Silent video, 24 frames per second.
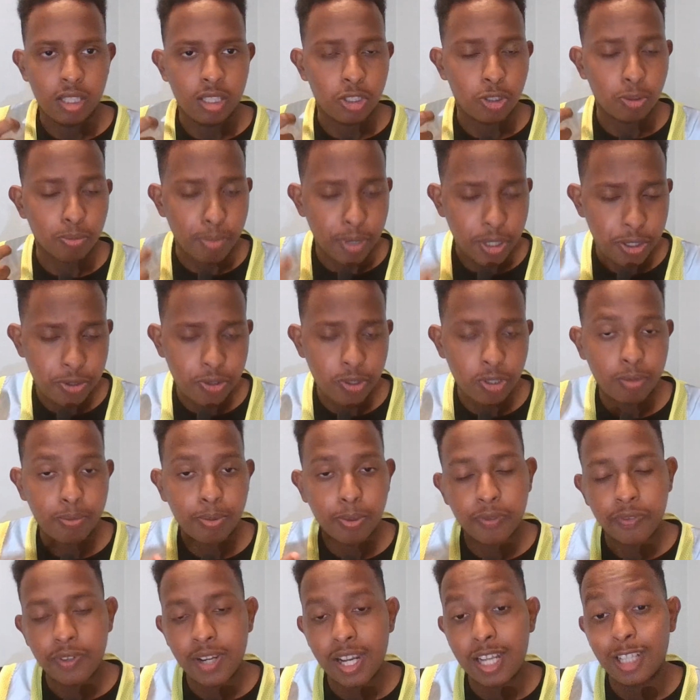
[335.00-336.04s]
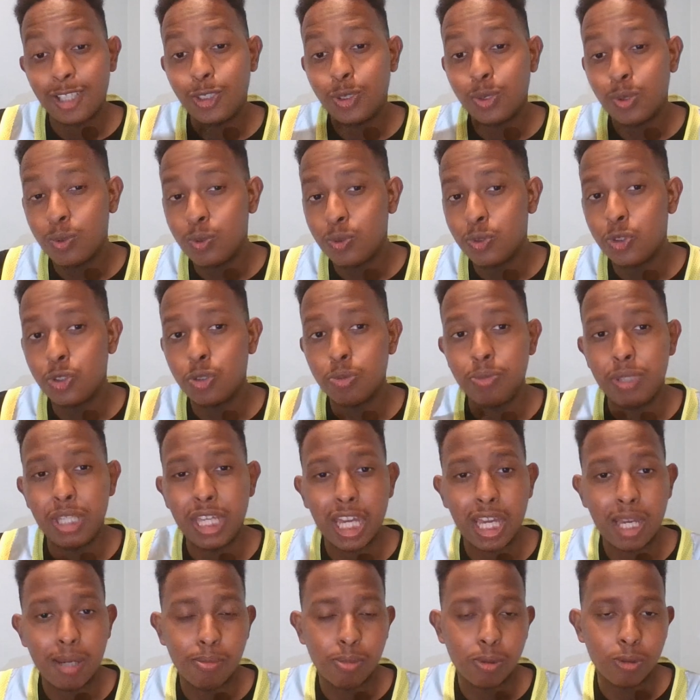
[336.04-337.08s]
So Bedrock provides tools to
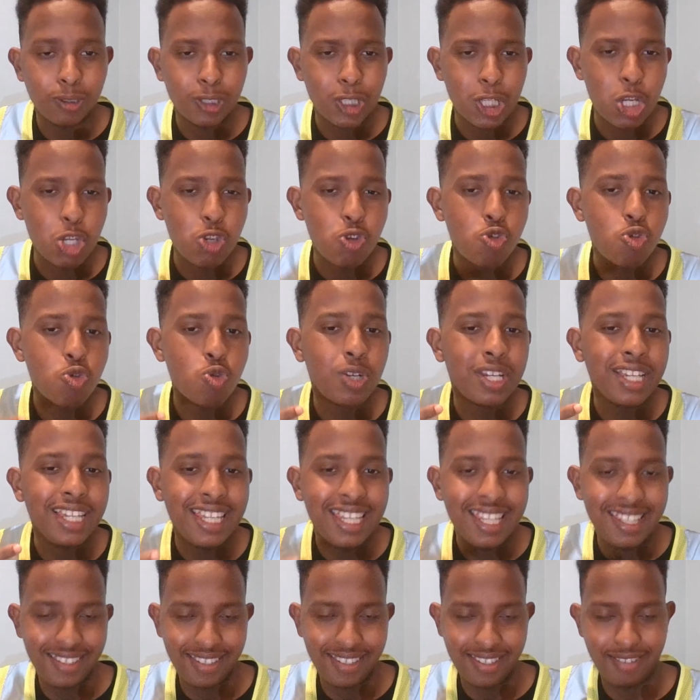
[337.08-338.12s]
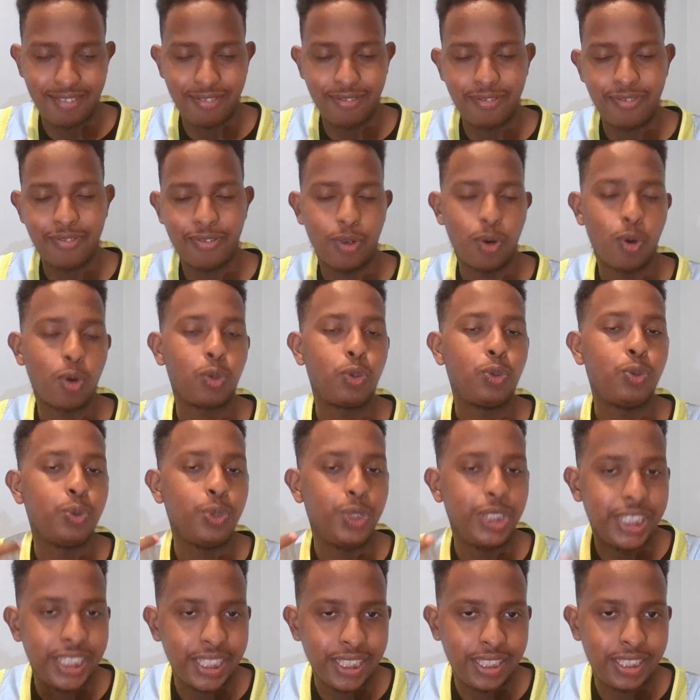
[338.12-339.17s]
be able to give or to
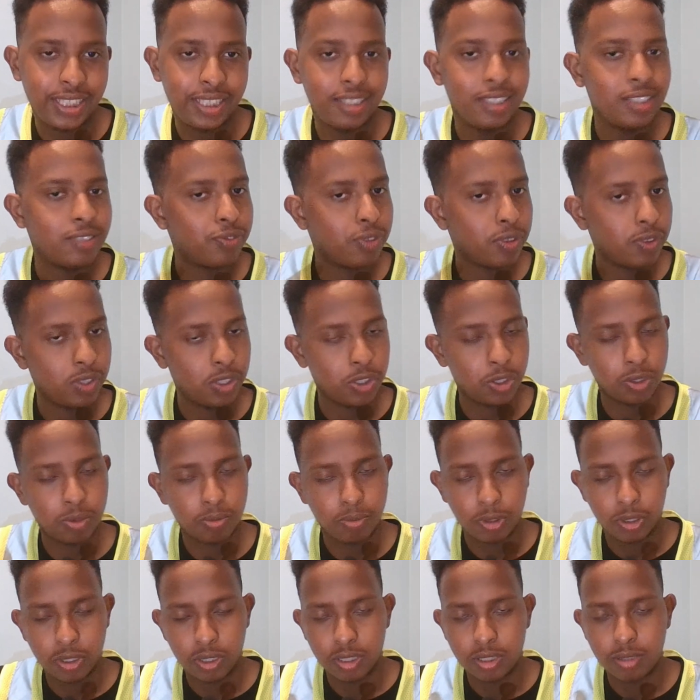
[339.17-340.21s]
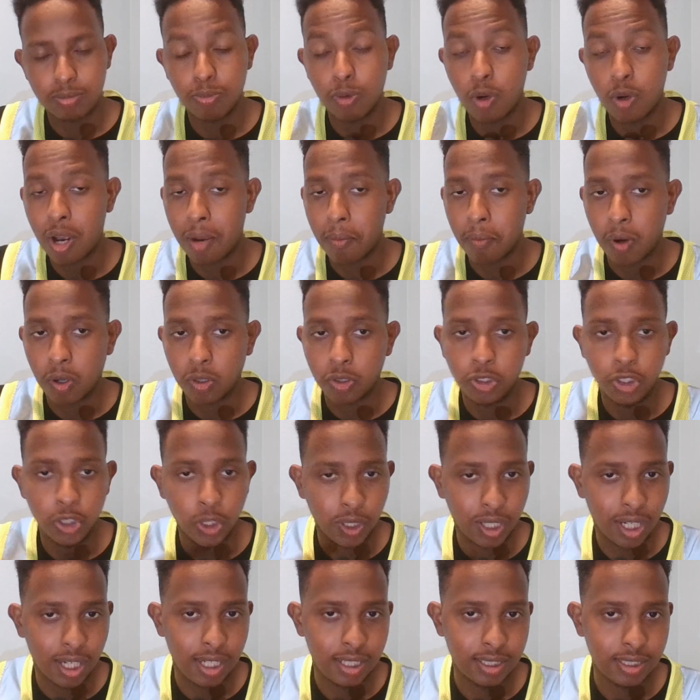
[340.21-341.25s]
teach these foundation models more about
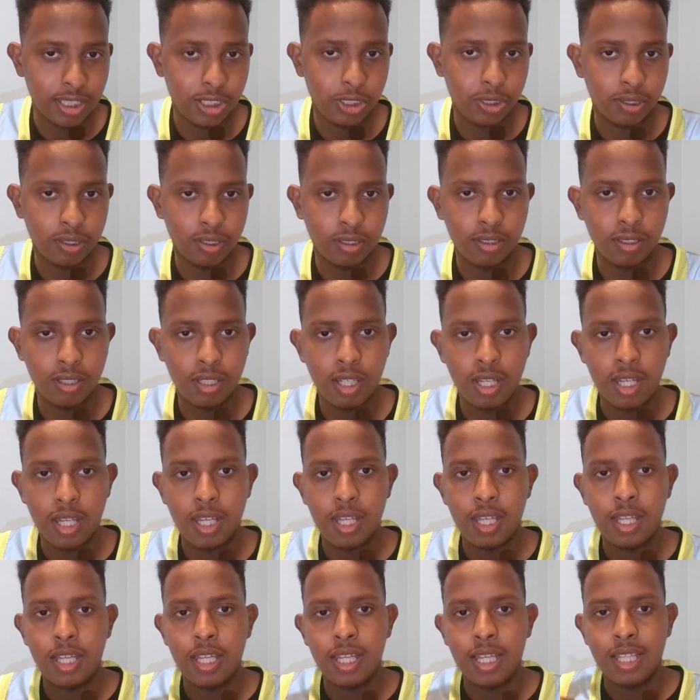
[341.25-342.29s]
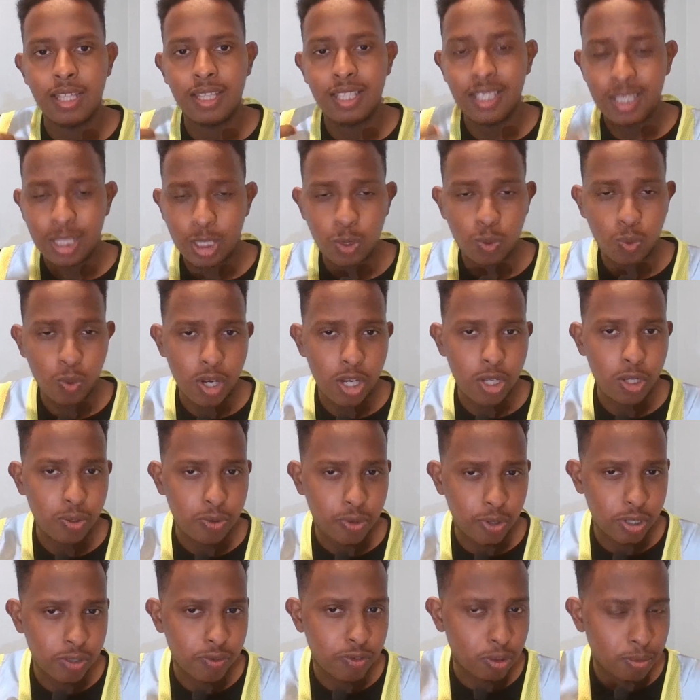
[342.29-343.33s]
your organization. This is where you
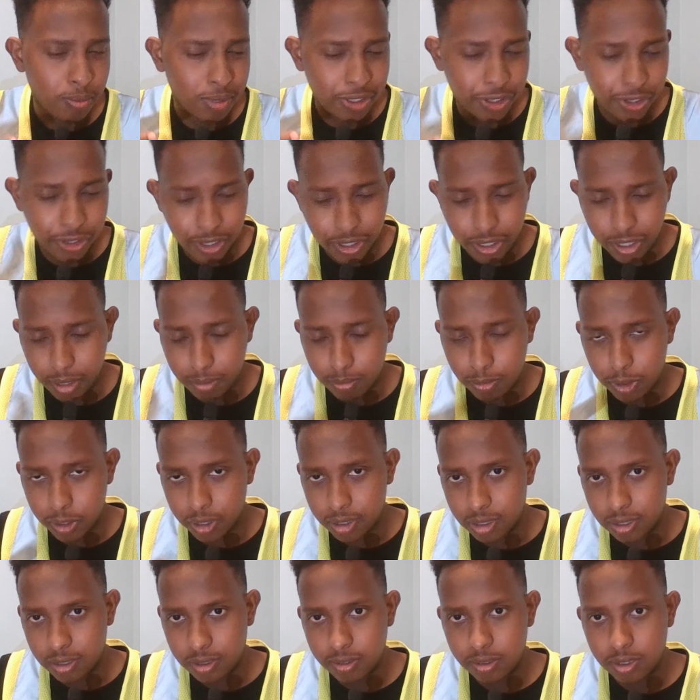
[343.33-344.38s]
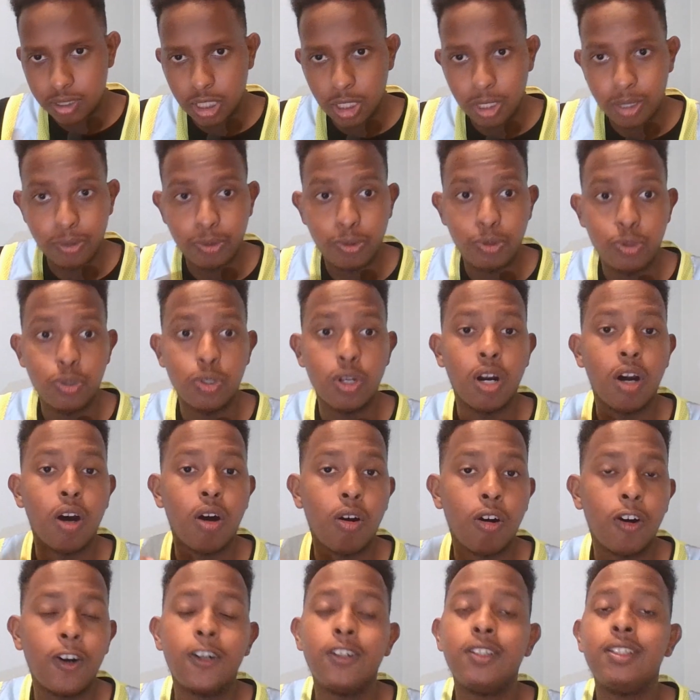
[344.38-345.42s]
transform a generic model into your
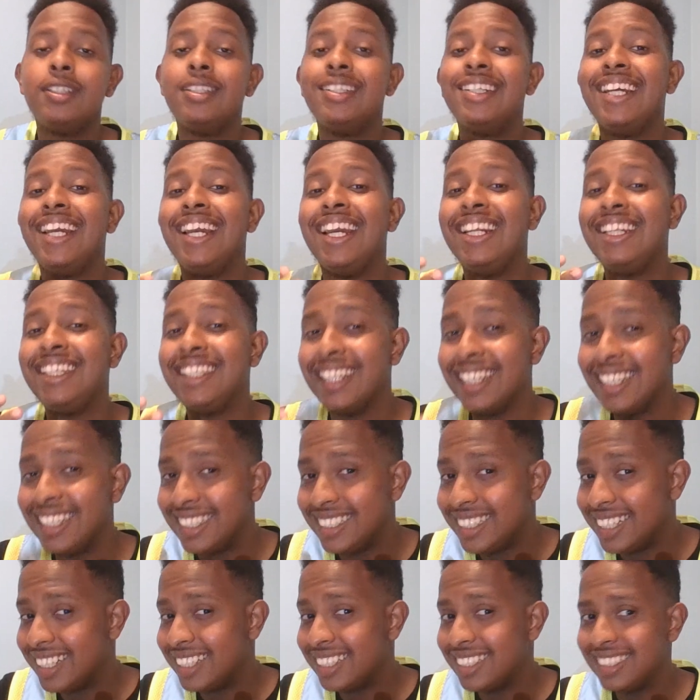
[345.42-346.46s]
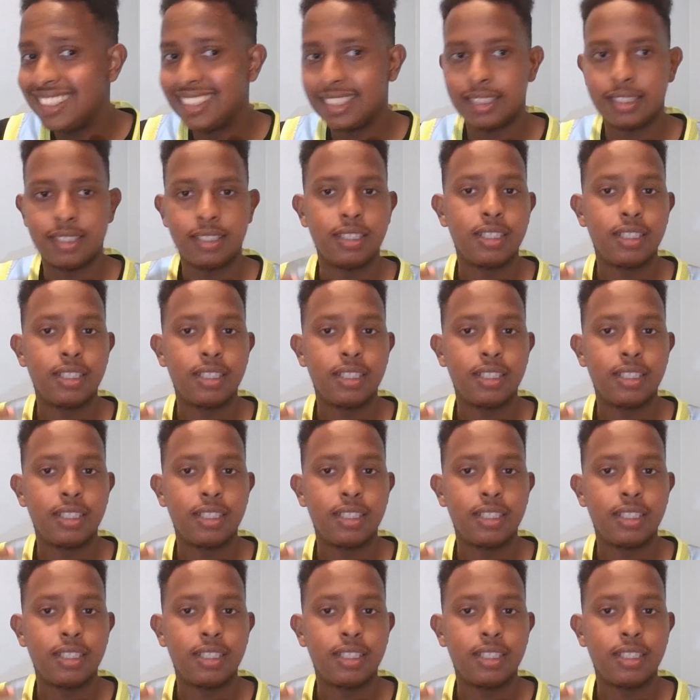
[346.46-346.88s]
own intelligent